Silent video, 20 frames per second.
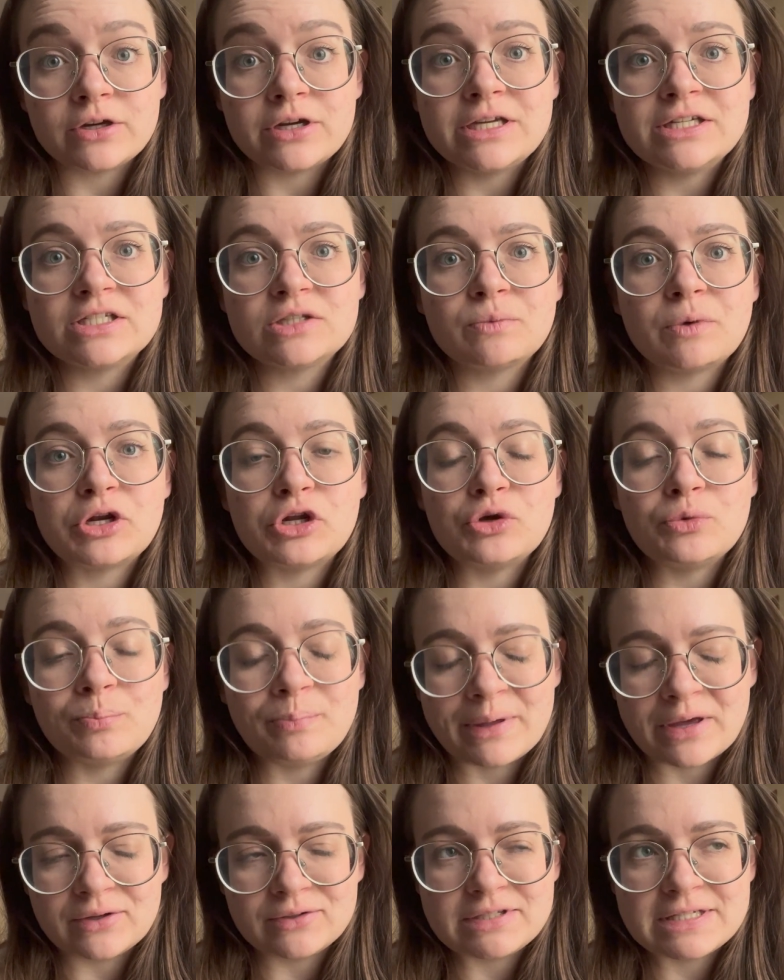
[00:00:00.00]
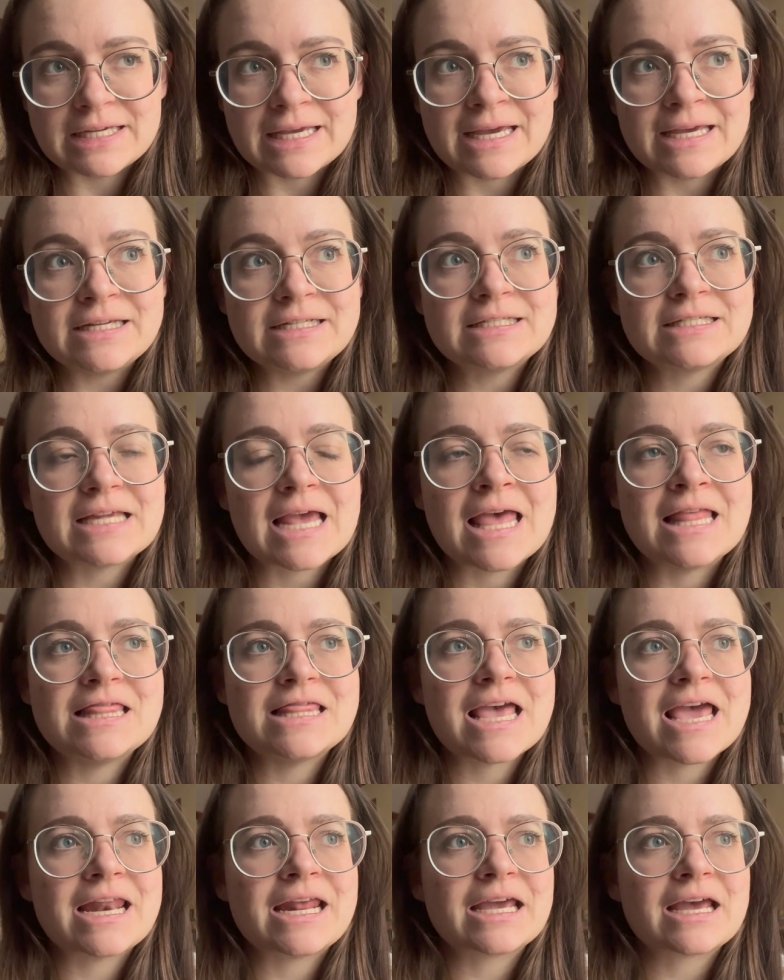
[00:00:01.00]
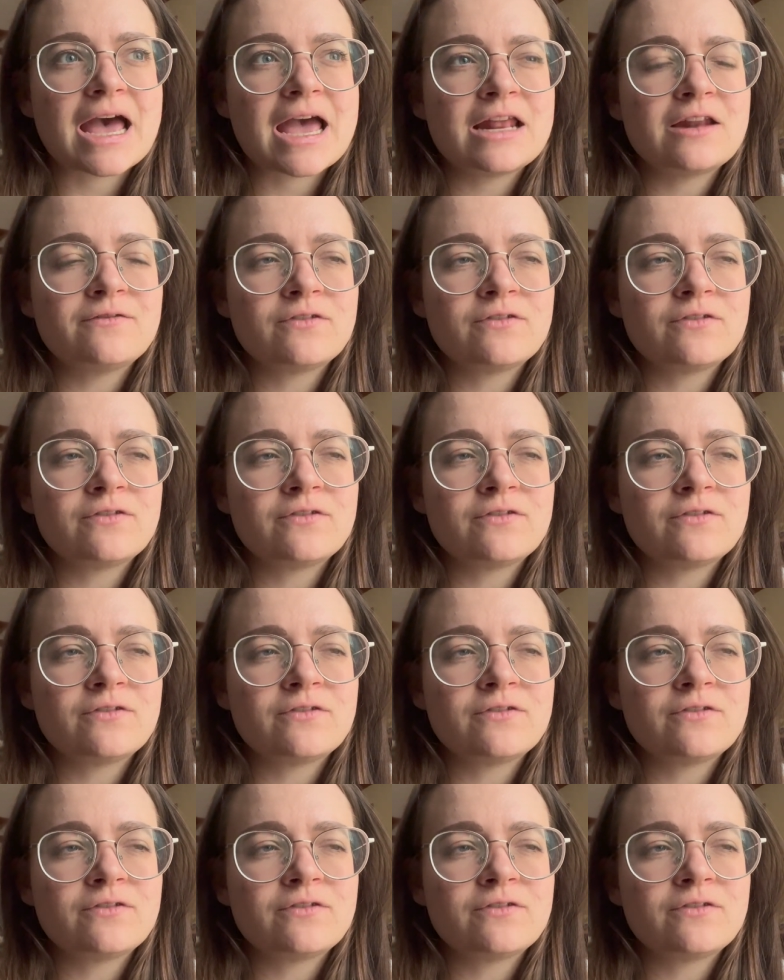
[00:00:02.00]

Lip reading: He's the one who built it, and then it kind